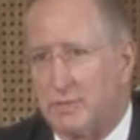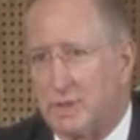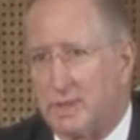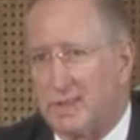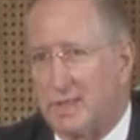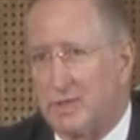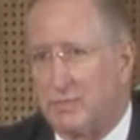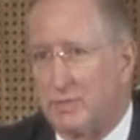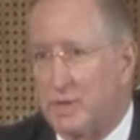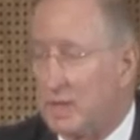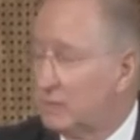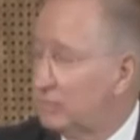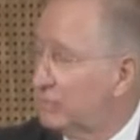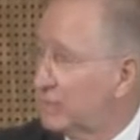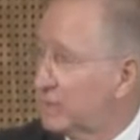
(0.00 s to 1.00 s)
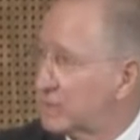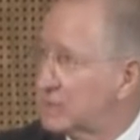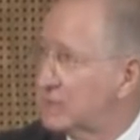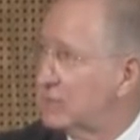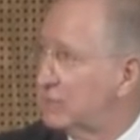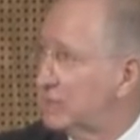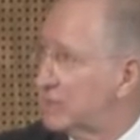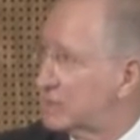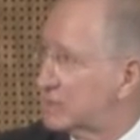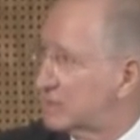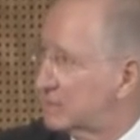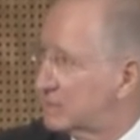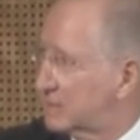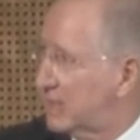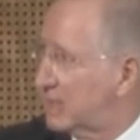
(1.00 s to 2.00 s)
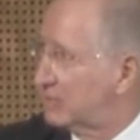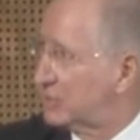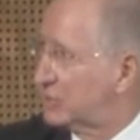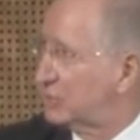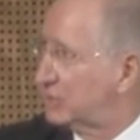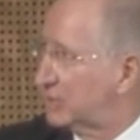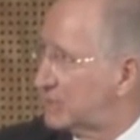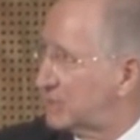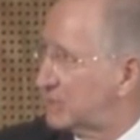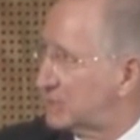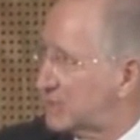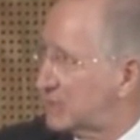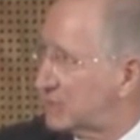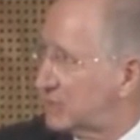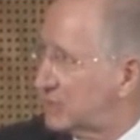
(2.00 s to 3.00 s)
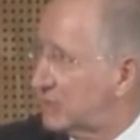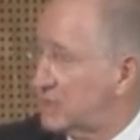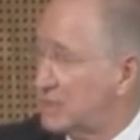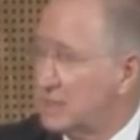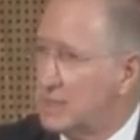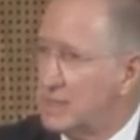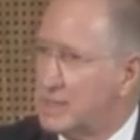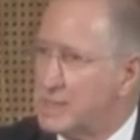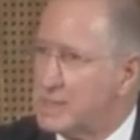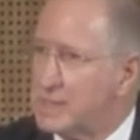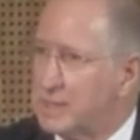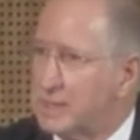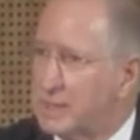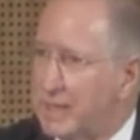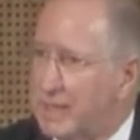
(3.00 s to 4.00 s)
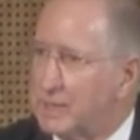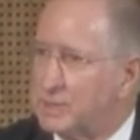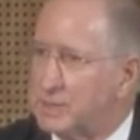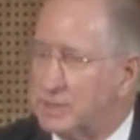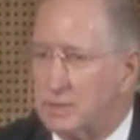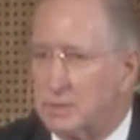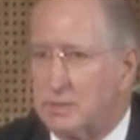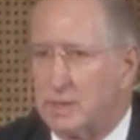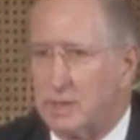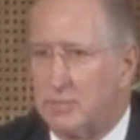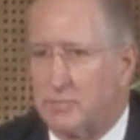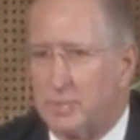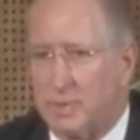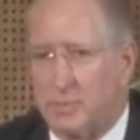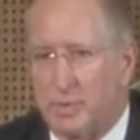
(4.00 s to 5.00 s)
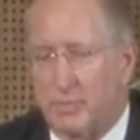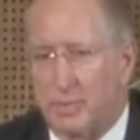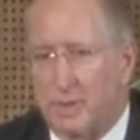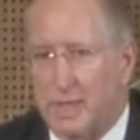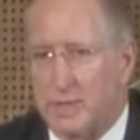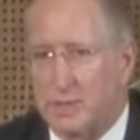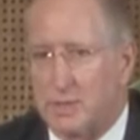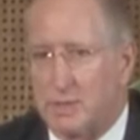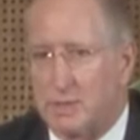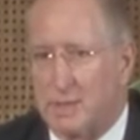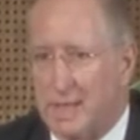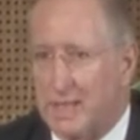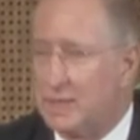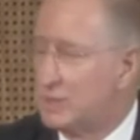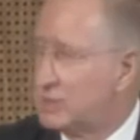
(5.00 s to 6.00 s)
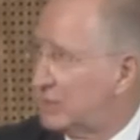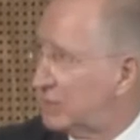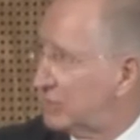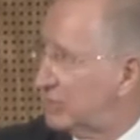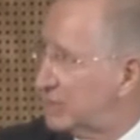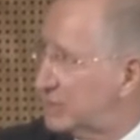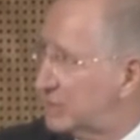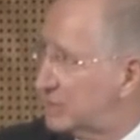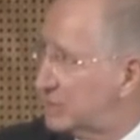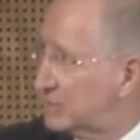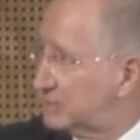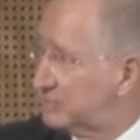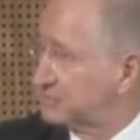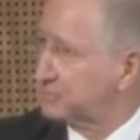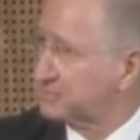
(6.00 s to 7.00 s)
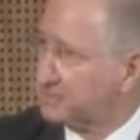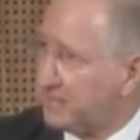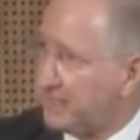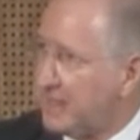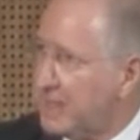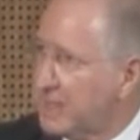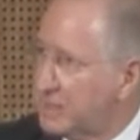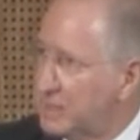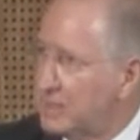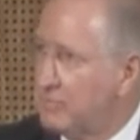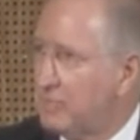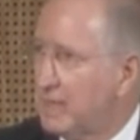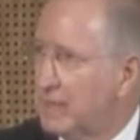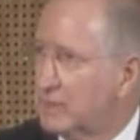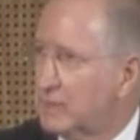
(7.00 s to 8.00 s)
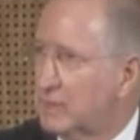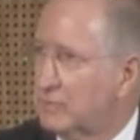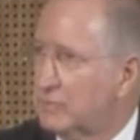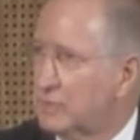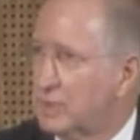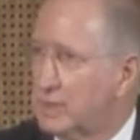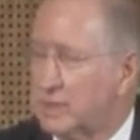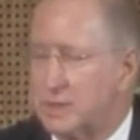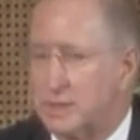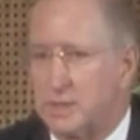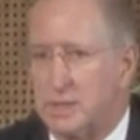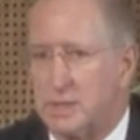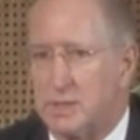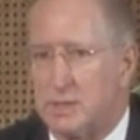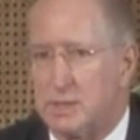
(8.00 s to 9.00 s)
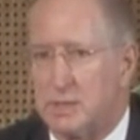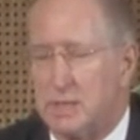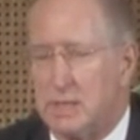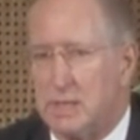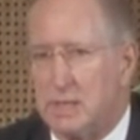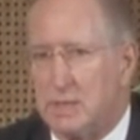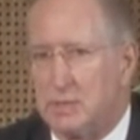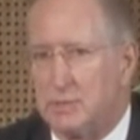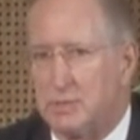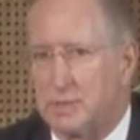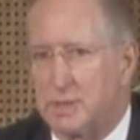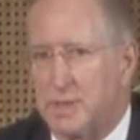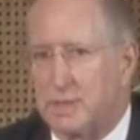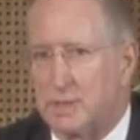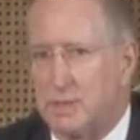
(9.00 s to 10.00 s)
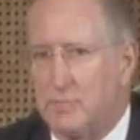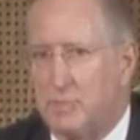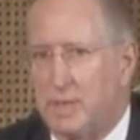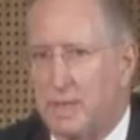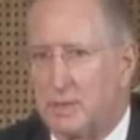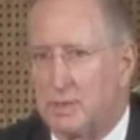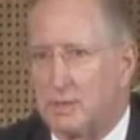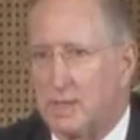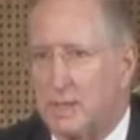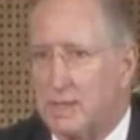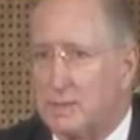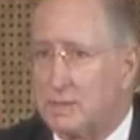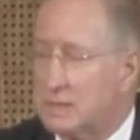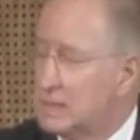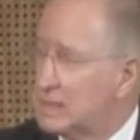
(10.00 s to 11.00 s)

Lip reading: and identified that we've got a serious labour shortage in this country. As population age increases, the impact then of chronic disease also has an impact on that,